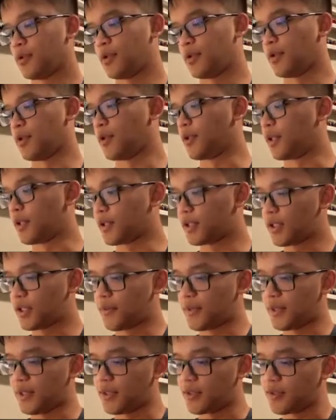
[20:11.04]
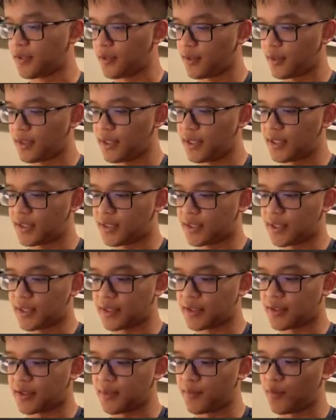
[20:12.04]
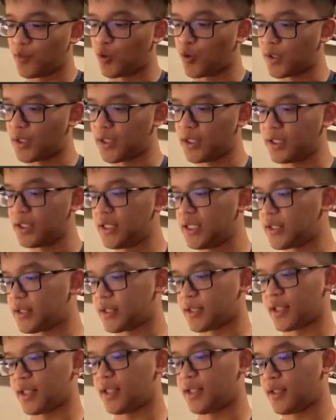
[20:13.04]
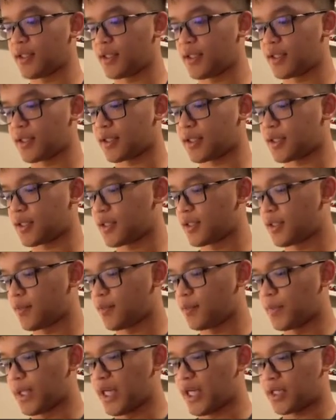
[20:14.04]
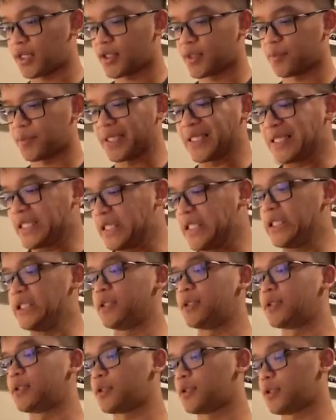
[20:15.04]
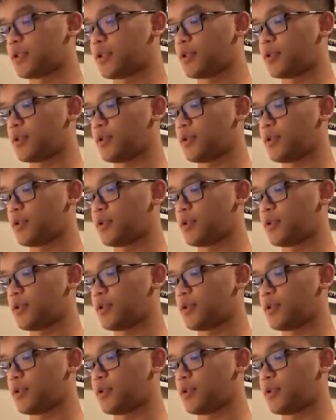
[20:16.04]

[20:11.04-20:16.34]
All right, come on. Let's get some more elites in this box, please.